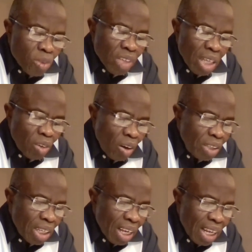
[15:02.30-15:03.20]
sat on
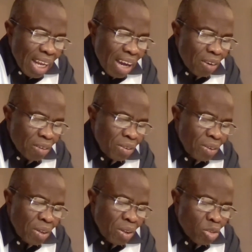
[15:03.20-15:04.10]
the cloud
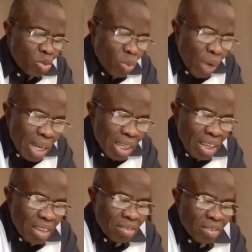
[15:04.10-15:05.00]
swung
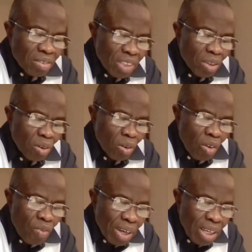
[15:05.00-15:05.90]
his sickle
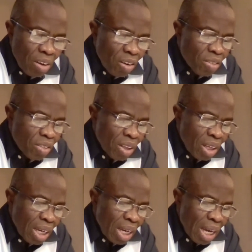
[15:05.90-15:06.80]
over the earth,
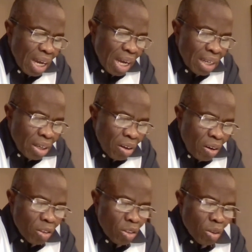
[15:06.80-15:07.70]
and the
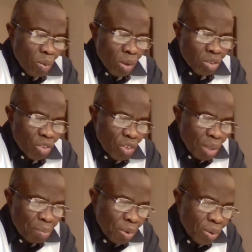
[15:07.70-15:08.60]
earth was
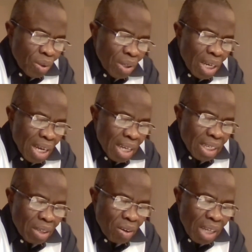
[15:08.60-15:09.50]
reaped. And
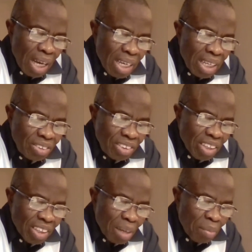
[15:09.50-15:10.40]
another
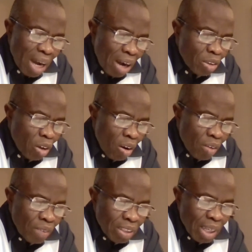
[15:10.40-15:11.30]
angel came out
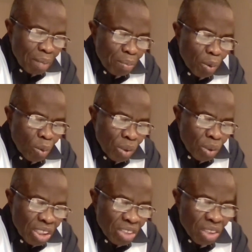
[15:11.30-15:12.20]
of the temple,
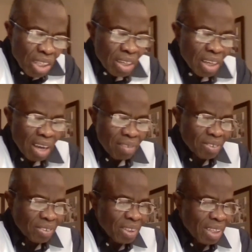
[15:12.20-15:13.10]
which is in
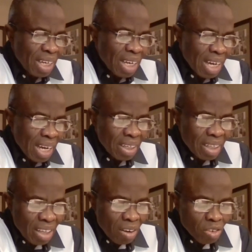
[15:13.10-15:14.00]
heaven, and
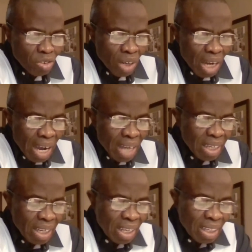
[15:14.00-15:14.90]
he also had
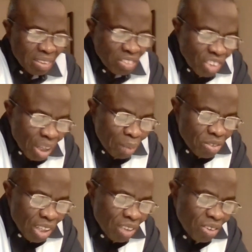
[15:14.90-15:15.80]
a sharp
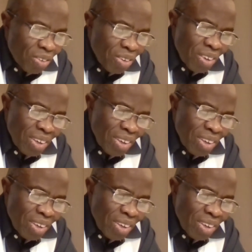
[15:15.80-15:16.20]
sickle.